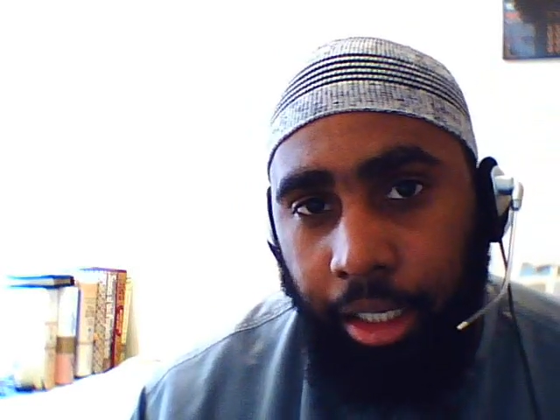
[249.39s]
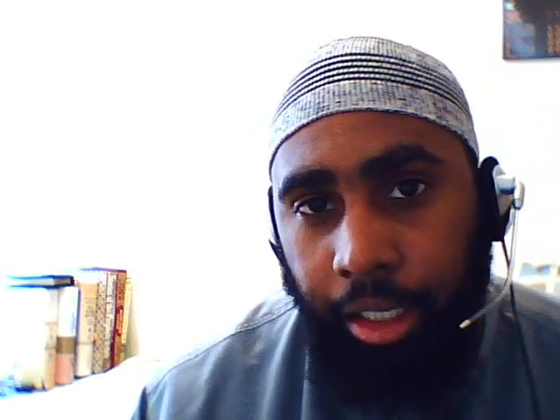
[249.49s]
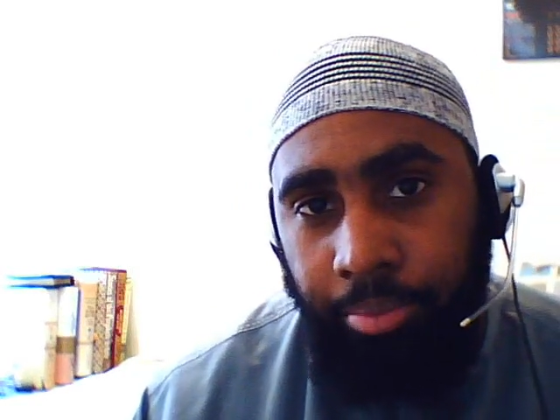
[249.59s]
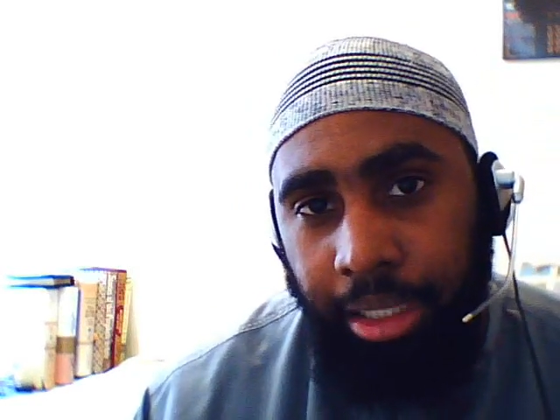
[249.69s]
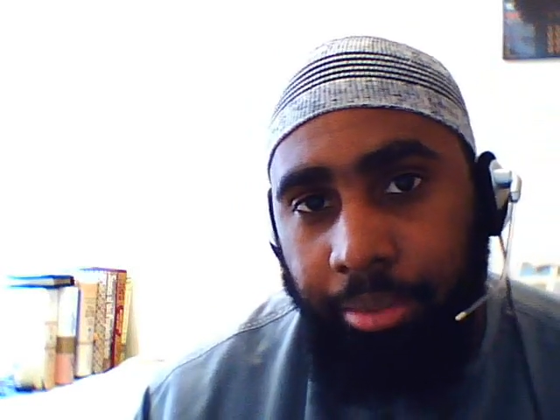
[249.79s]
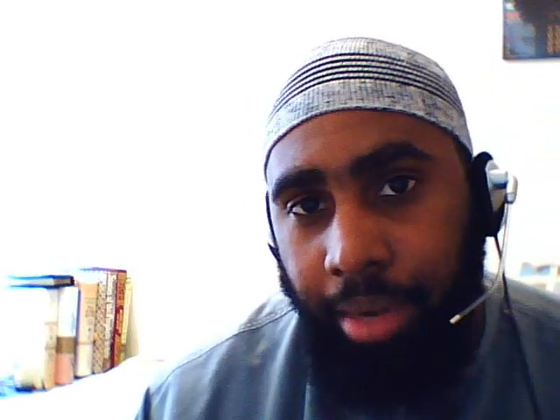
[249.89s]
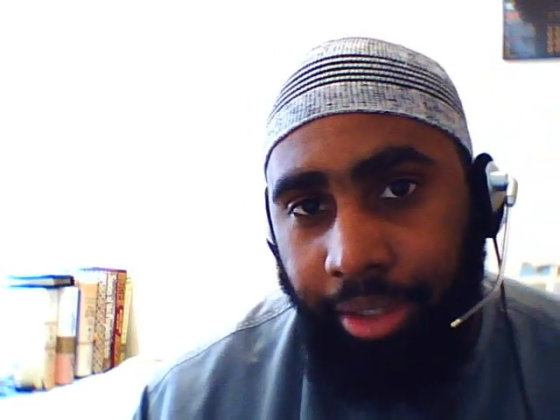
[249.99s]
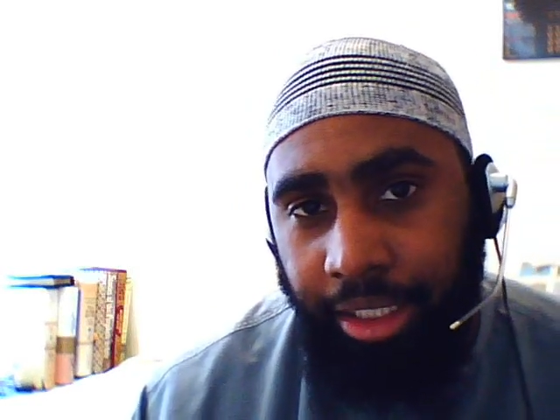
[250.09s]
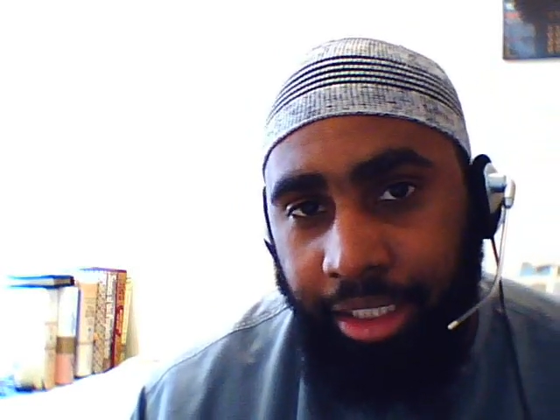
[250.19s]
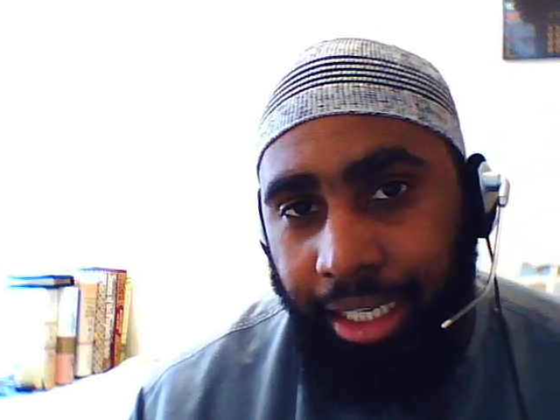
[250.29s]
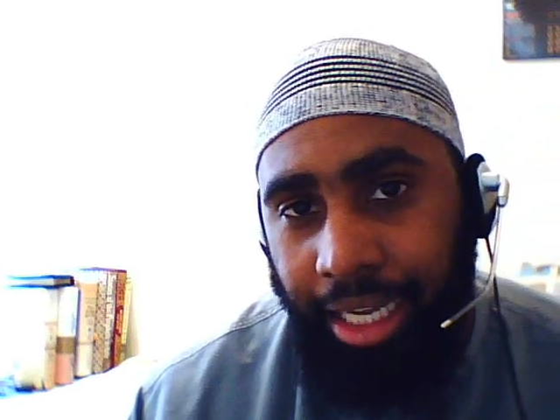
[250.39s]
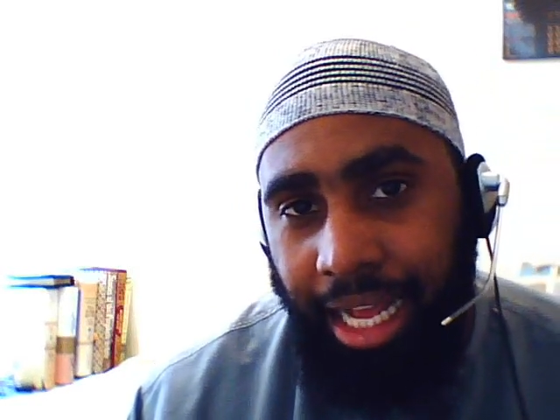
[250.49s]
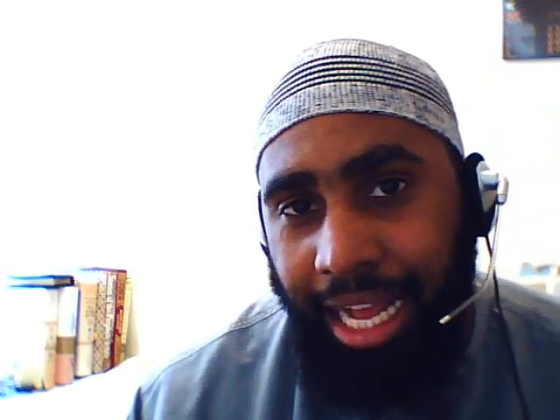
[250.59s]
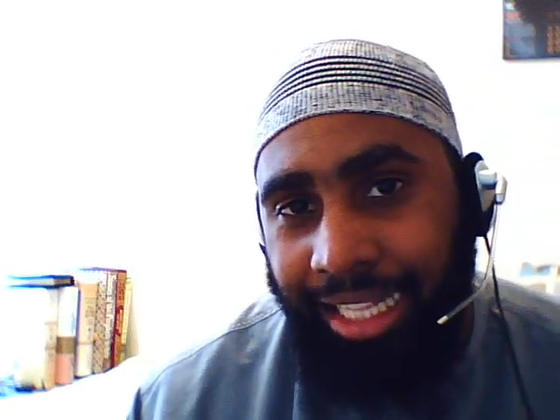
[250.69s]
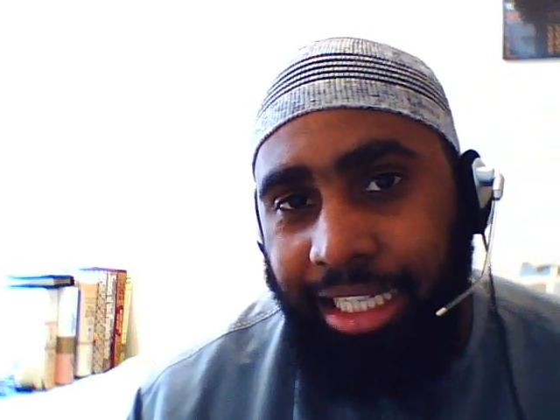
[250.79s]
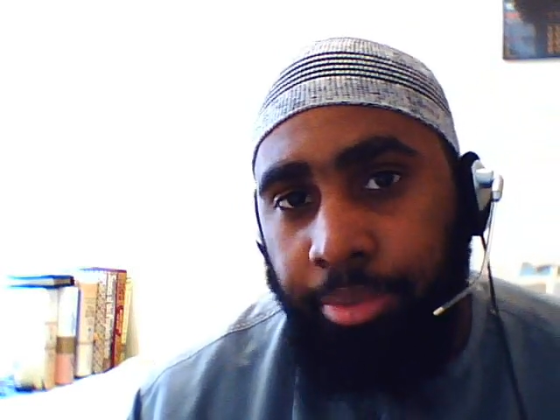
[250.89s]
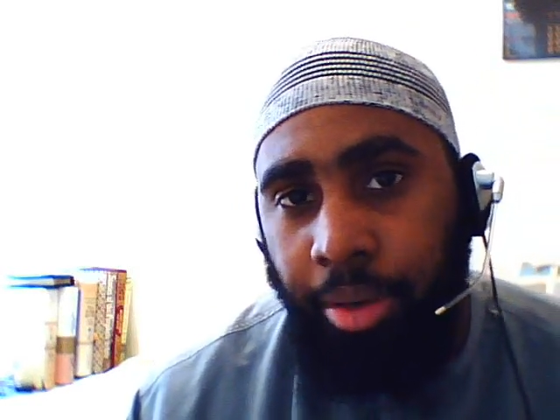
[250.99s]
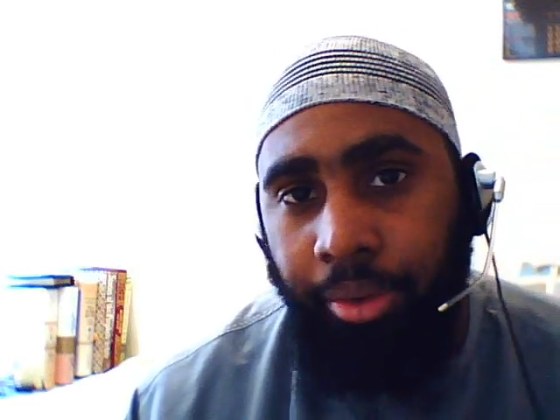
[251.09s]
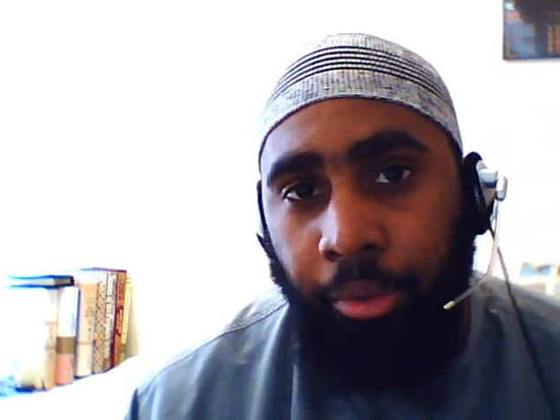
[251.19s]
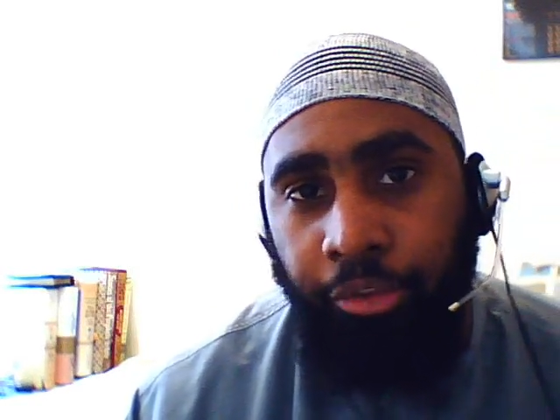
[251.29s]
can be married, yeah, and sleep
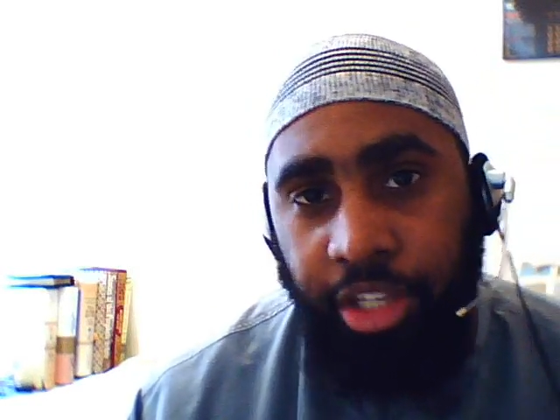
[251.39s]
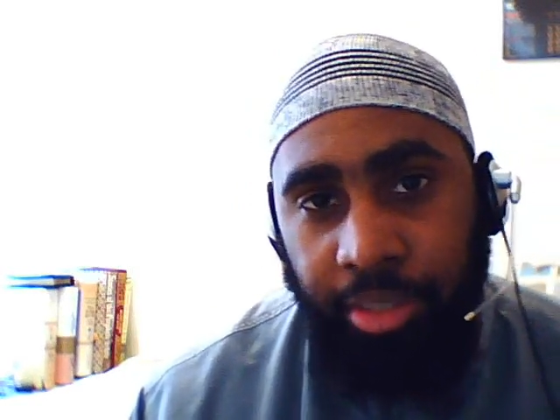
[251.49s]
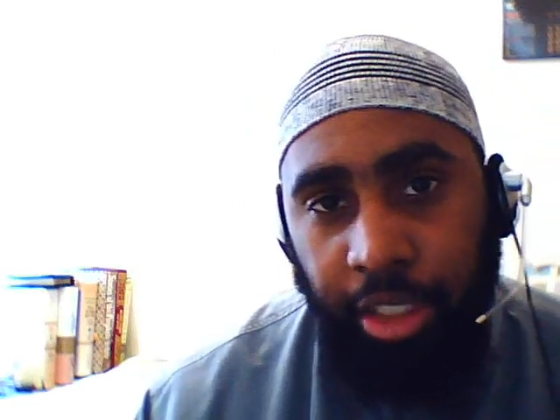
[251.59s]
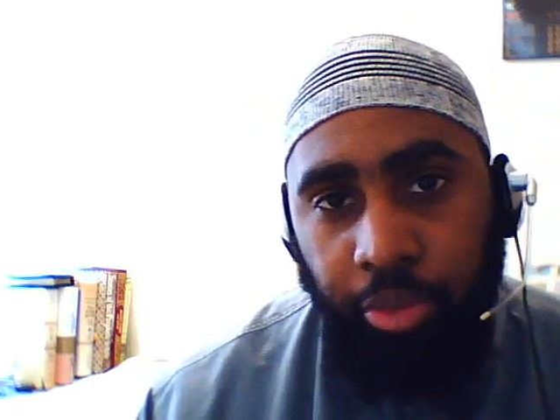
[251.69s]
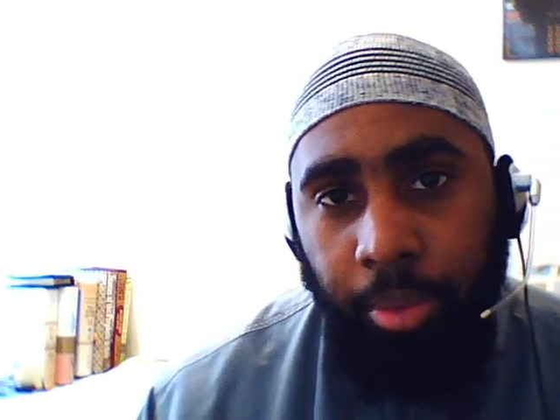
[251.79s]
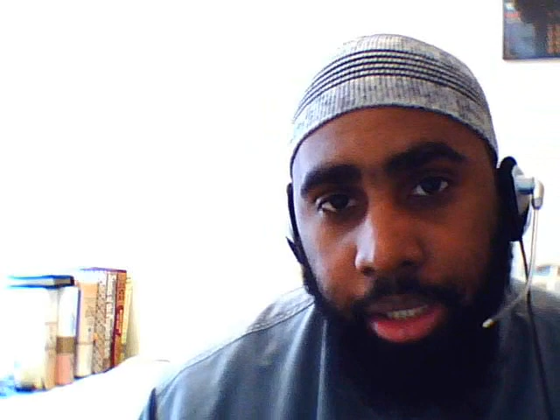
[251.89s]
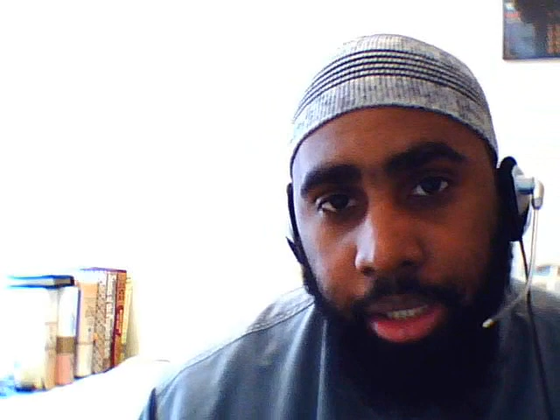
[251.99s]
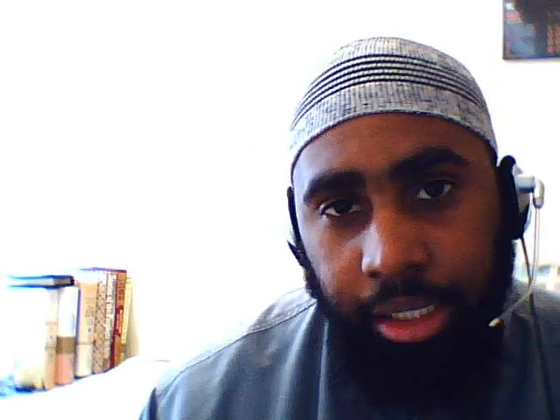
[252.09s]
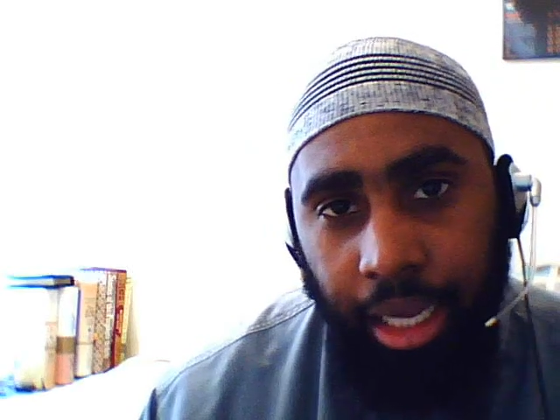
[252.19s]
around with as much women